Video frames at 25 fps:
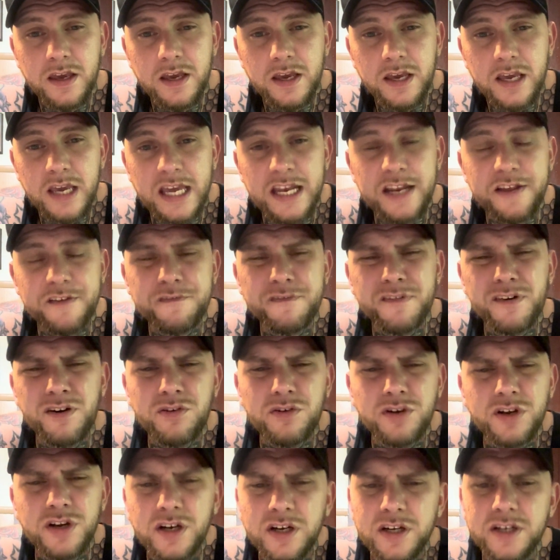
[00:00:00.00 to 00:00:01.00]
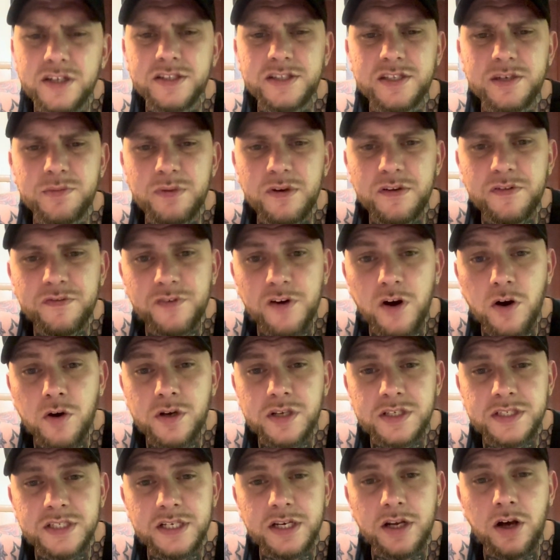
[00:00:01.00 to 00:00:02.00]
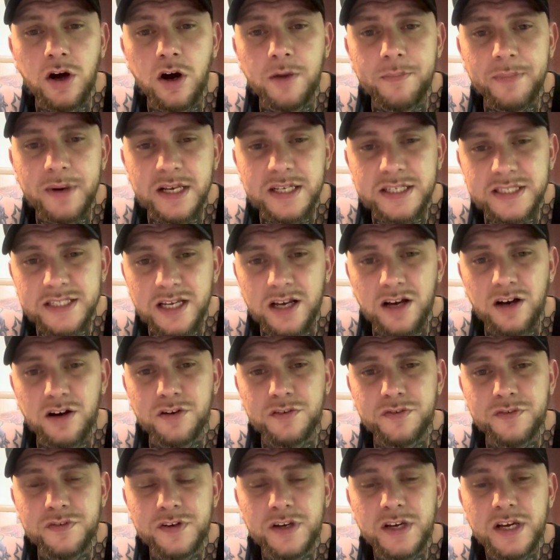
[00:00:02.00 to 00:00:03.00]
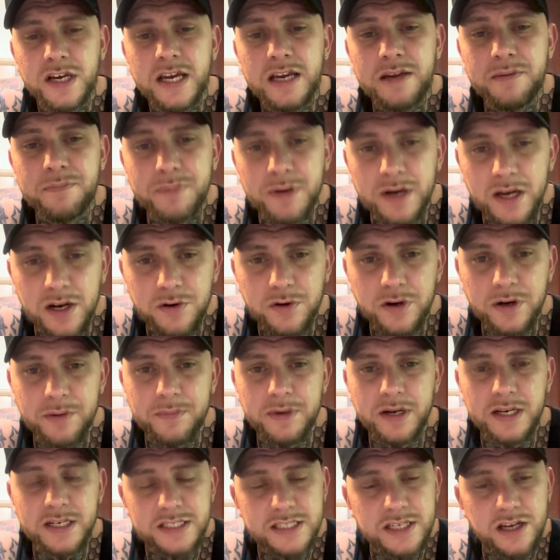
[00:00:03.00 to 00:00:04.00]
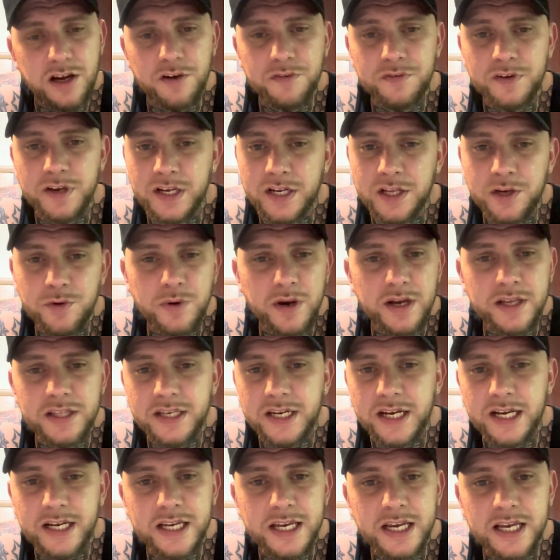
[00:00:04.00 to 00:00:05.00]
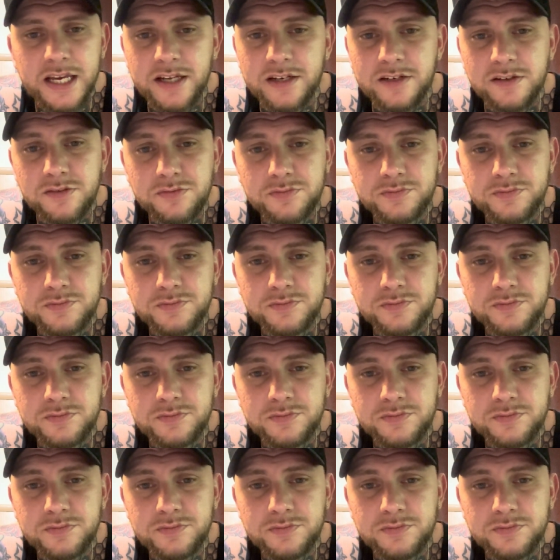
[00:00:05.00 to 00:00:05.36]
And it felt good to be focusing on myself and bettering myself any way that I can.